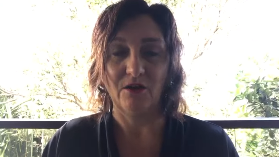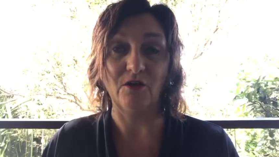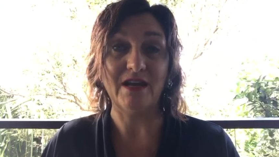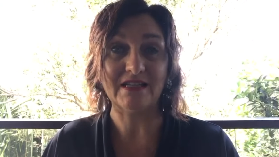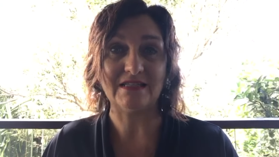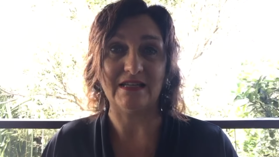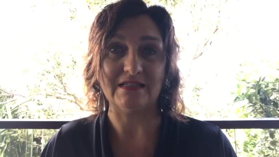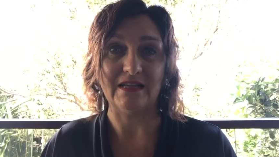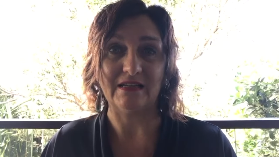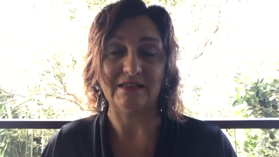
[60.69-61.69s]
You know, next 10
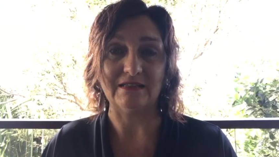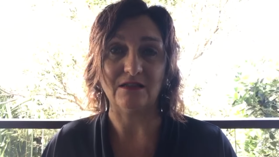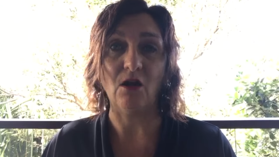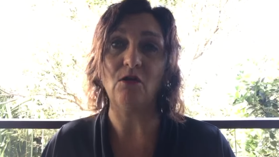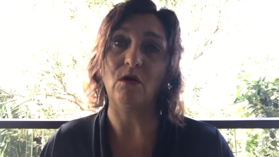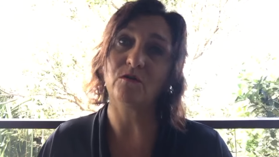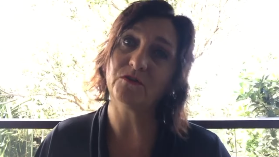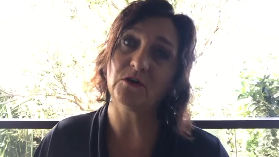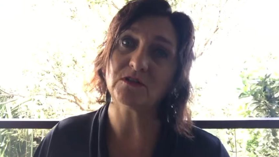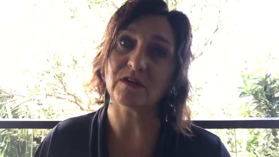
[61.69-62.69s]
seconds, oh, I'll
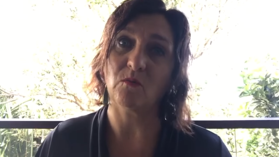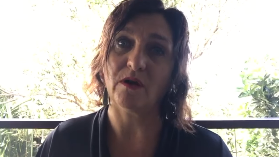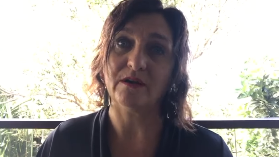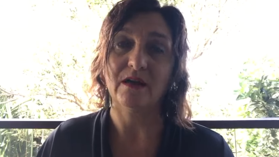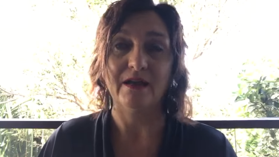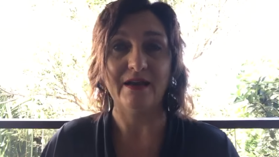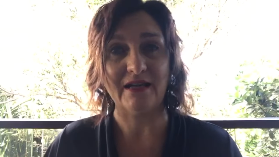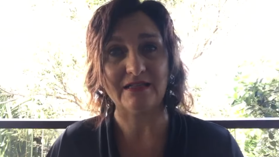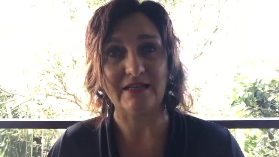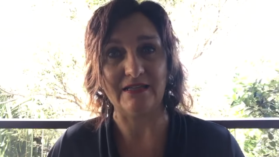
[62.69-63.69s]
phone someone.
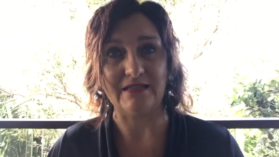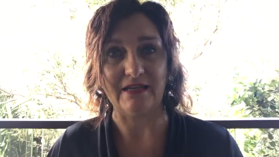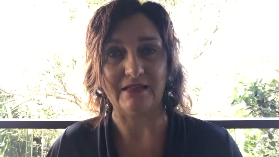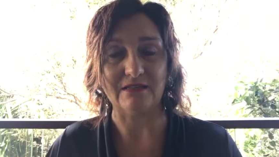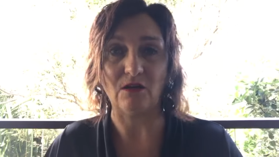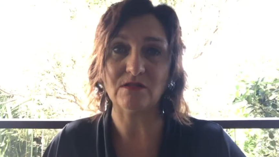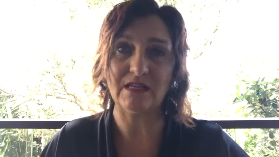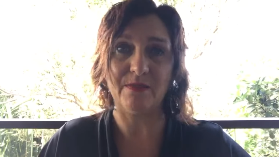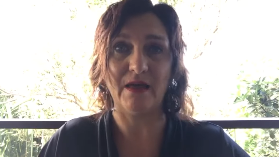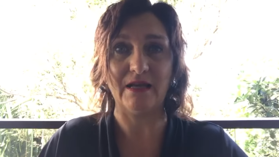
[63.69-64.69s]
Next 10 seconds, I'll
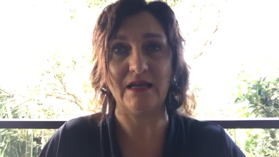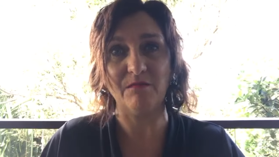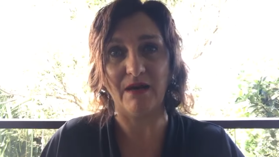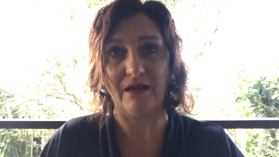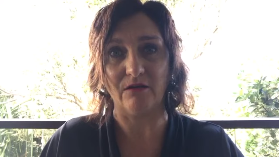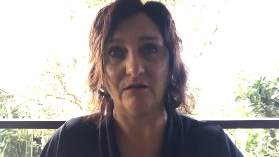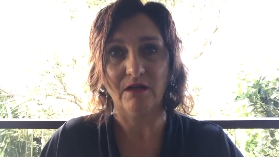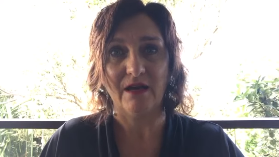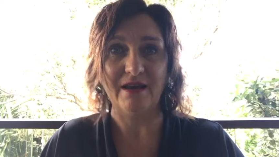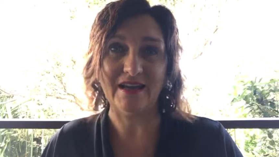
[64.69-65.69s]
send that email.
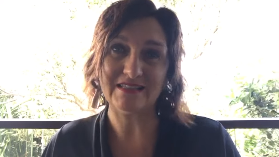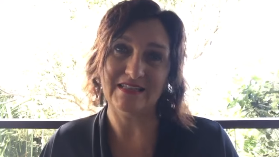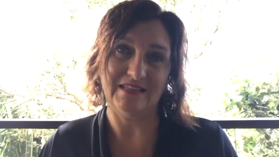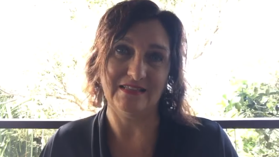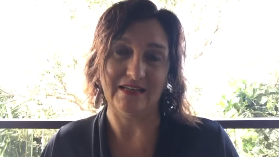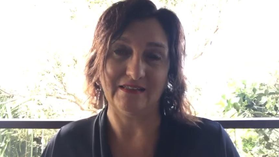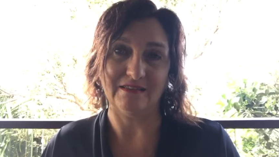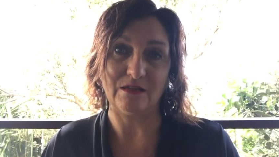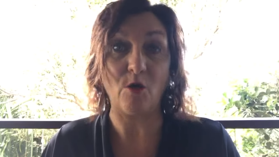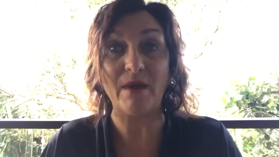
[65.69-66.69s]
Next 10
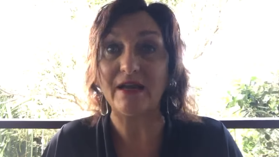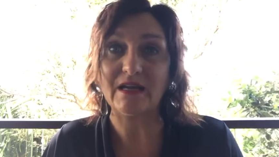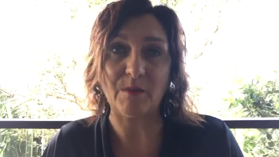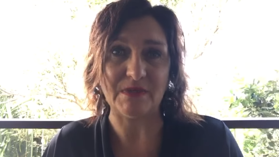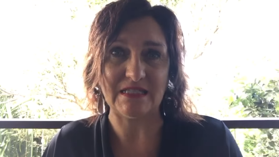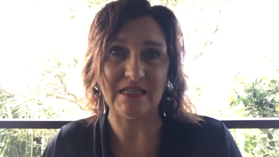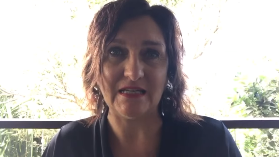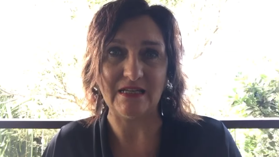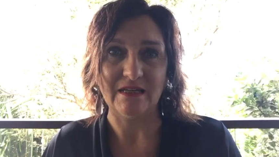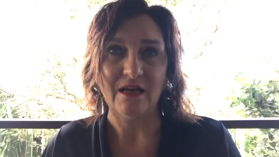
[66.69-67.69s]
seconds, I'll make a cup of
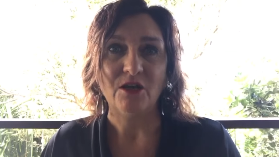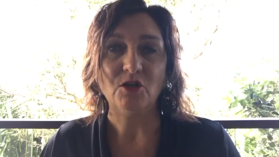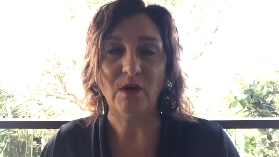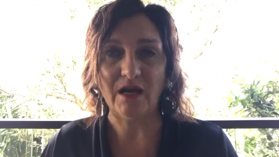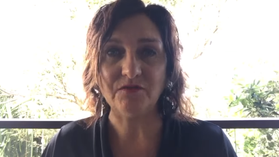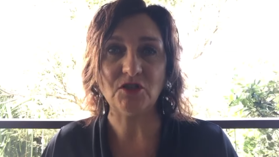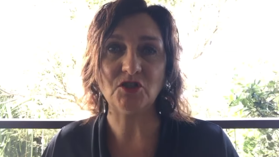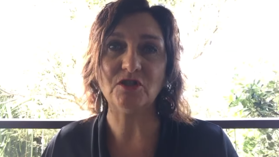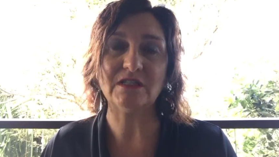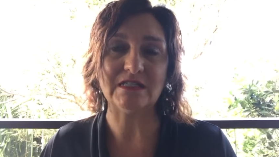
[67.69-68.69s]
tea. You have to
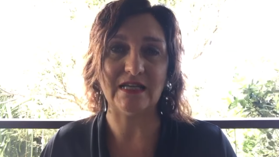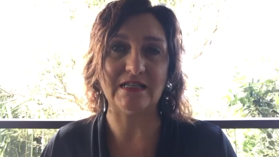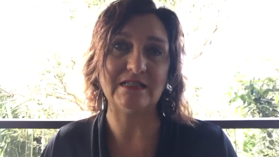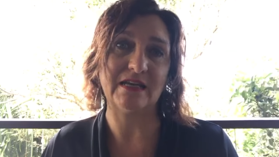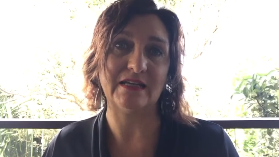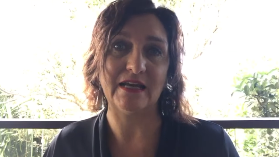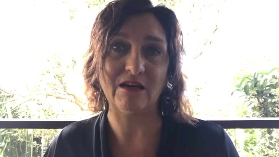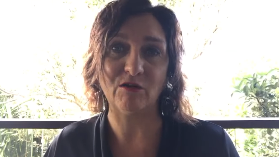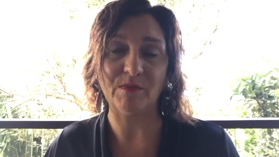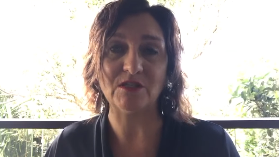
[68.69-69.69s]
choose in 10 second
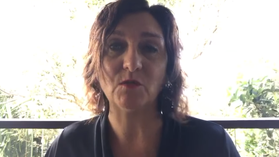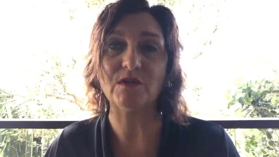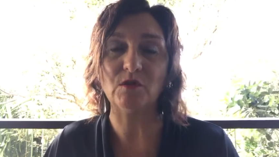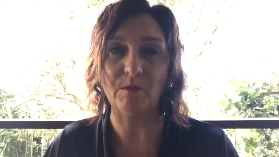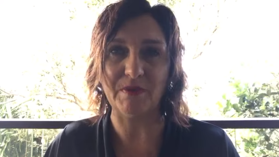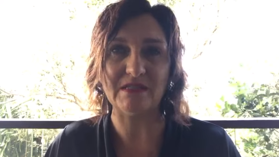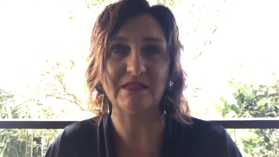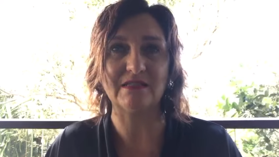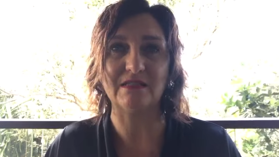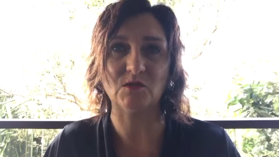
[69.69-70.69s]
increments with your
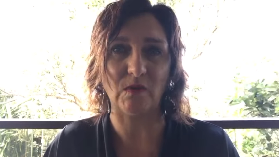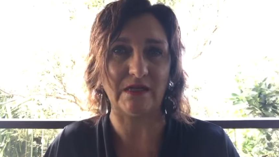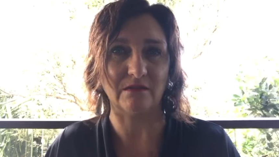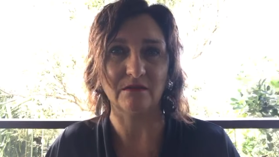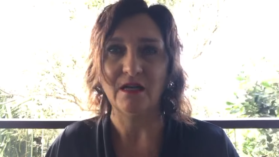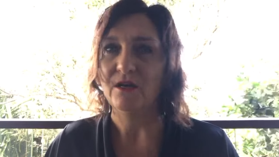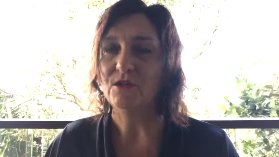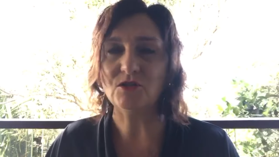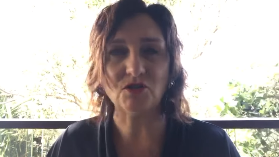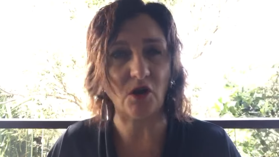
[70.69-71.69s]
business as well.
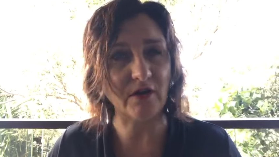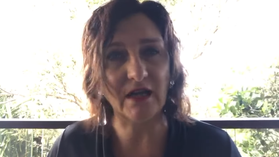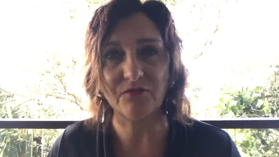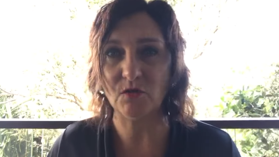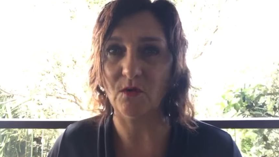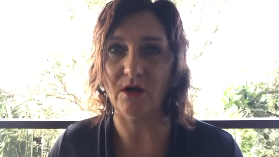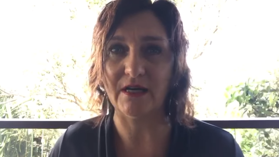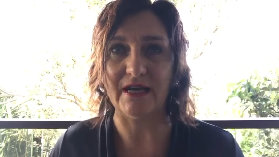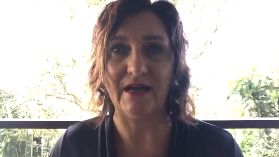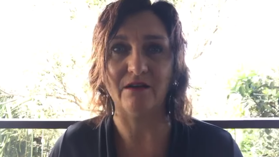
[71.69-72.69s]
You don't have to work
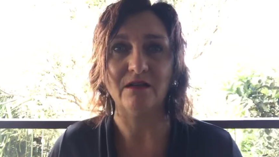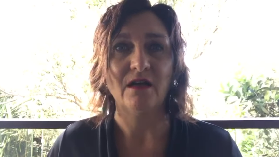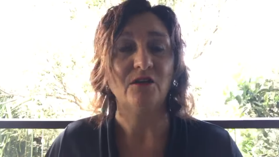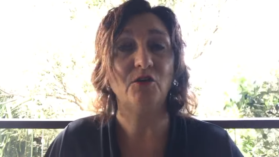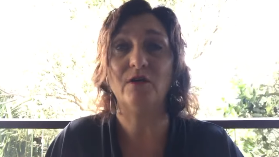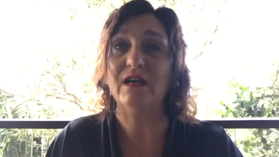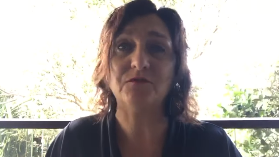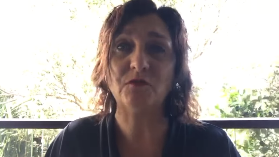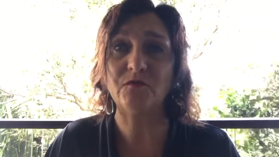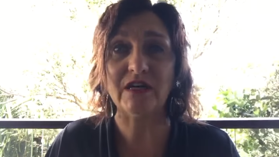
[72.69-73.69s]
it out. You don't have
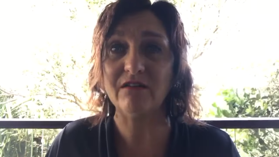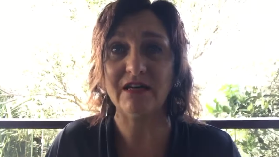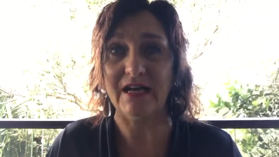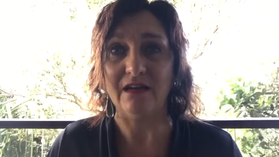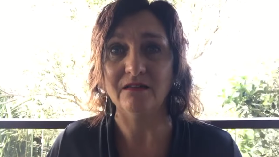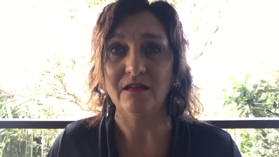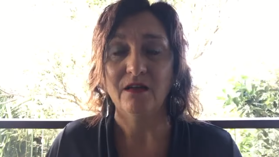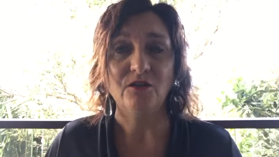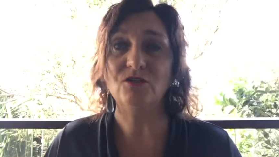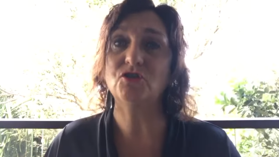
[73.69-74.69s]
to figure it out.
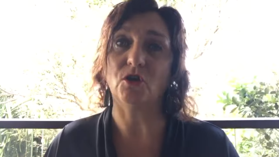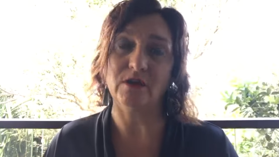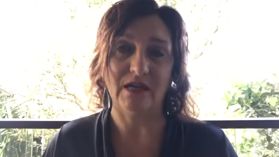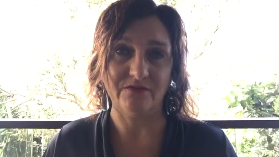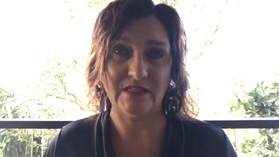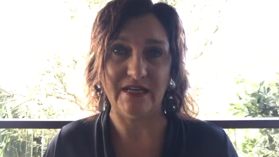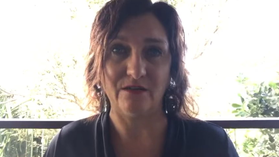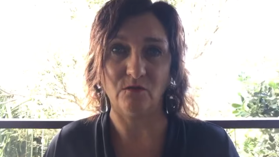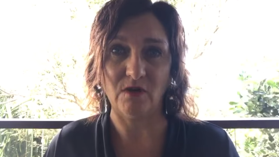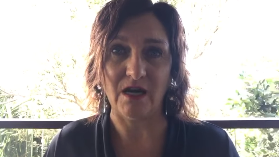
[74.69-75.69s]
You don't have to get
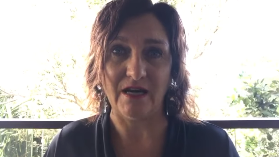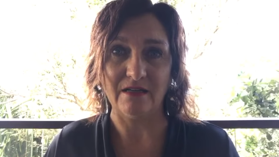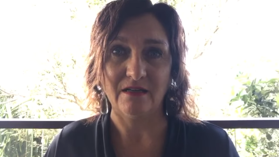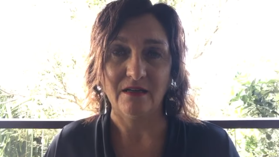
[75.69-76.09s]
it right.